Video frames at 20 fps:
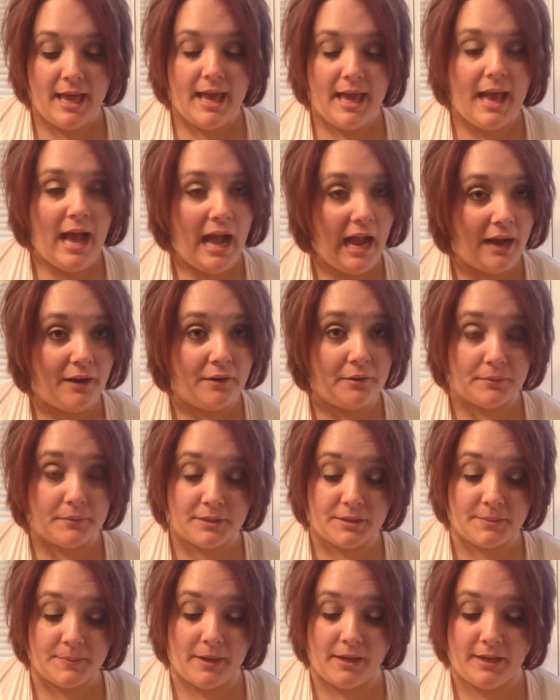how I
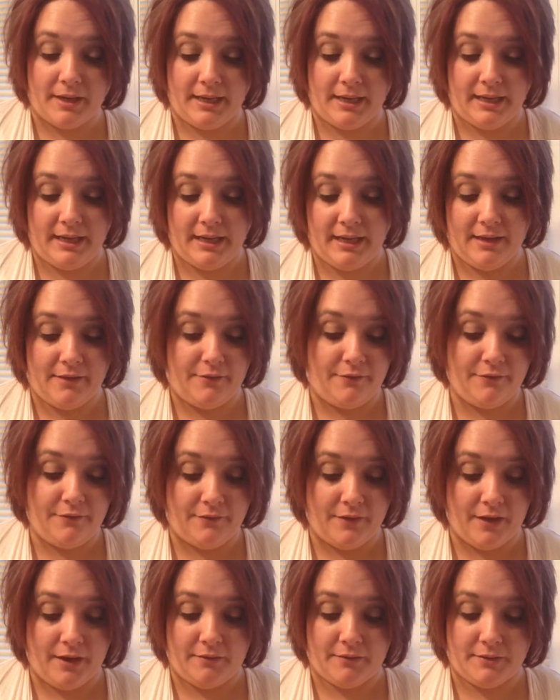responded, if
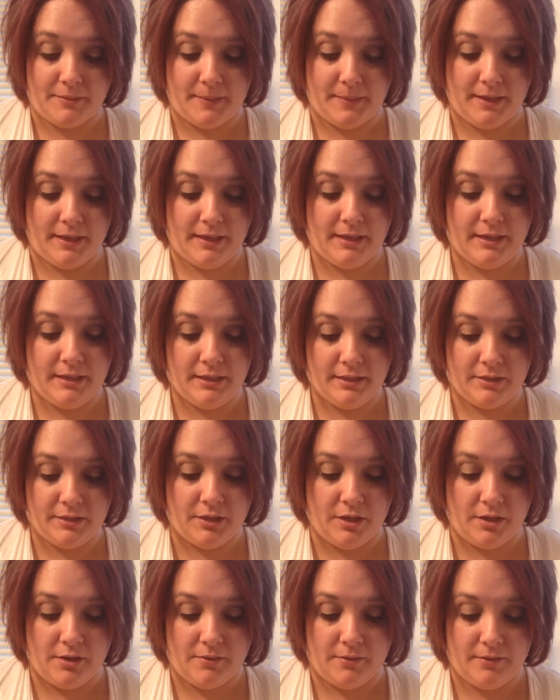I responded.
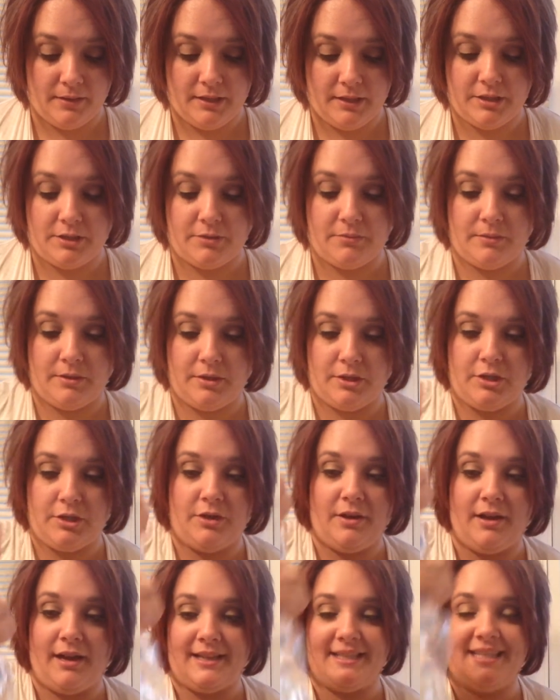So I just wanted to show you
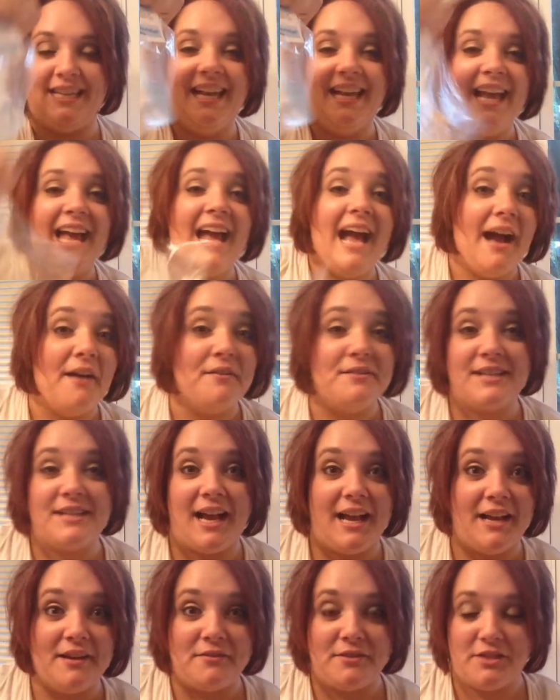guys. I was
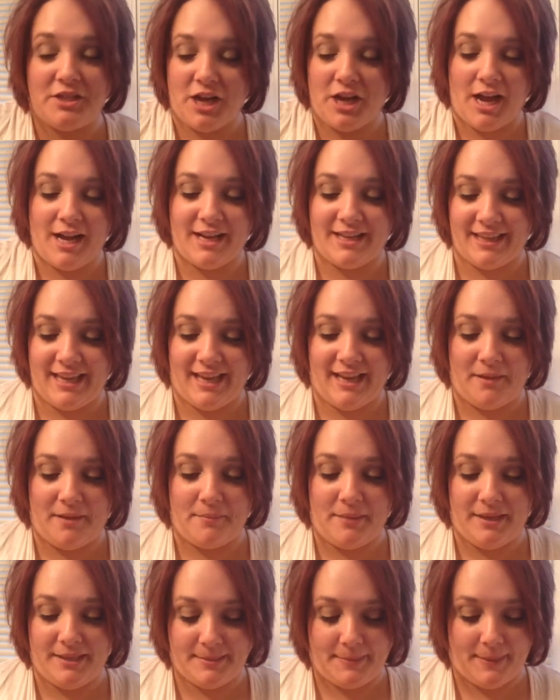kind of shocked, like I'm
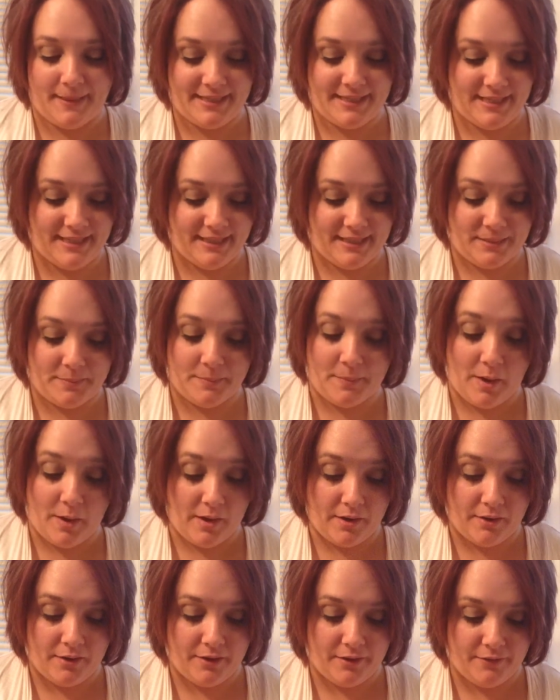expecting this
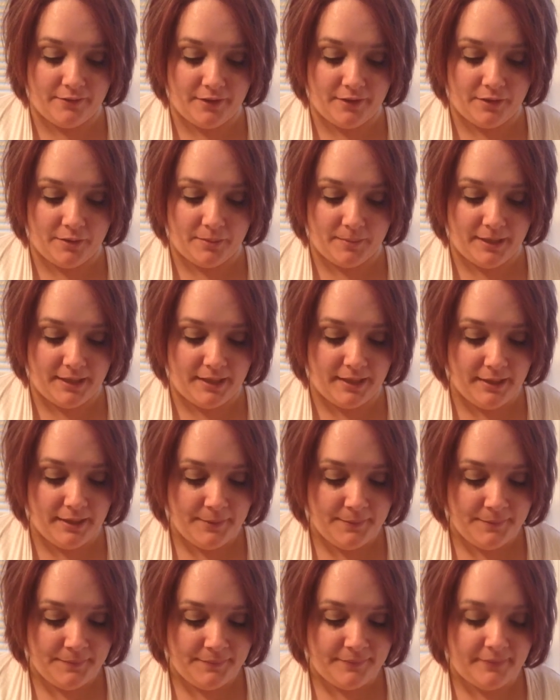bottle of Clomid,
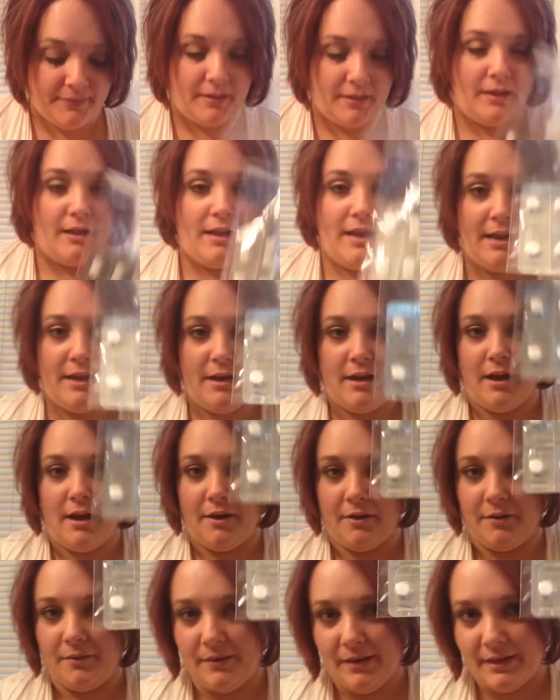and
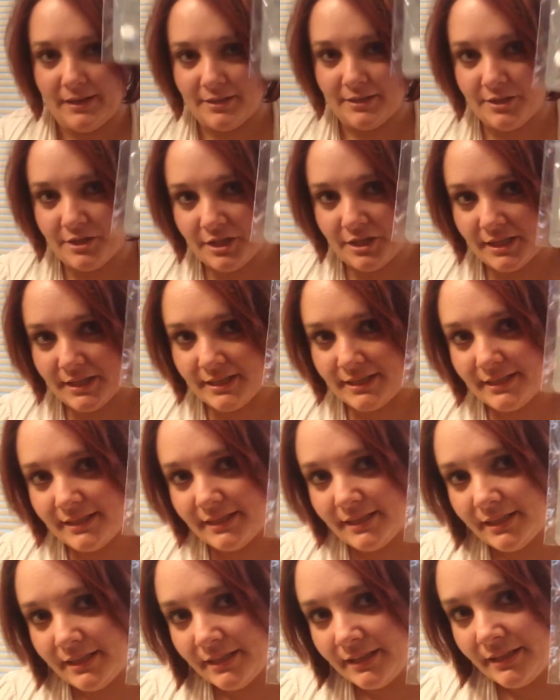no, it's
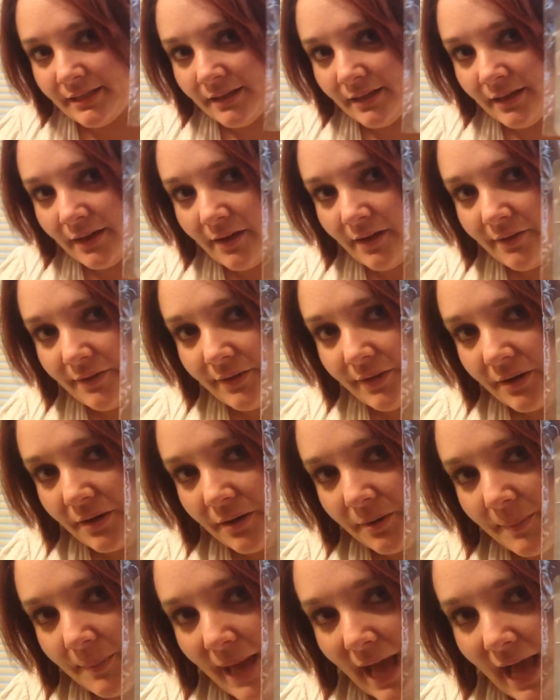just a
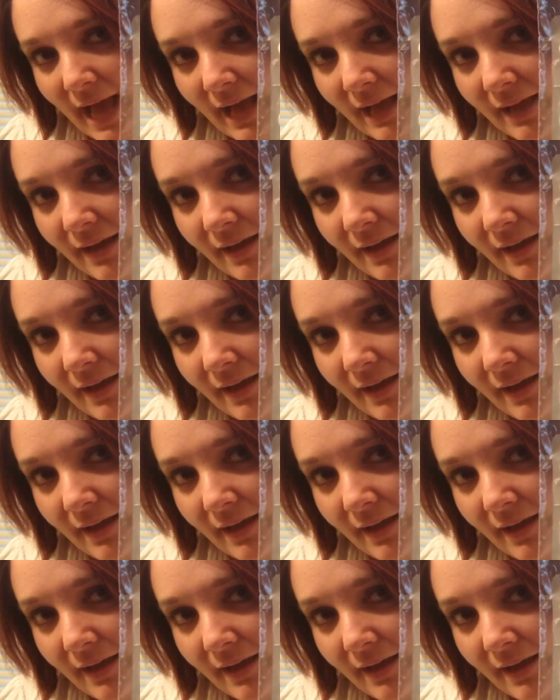little pack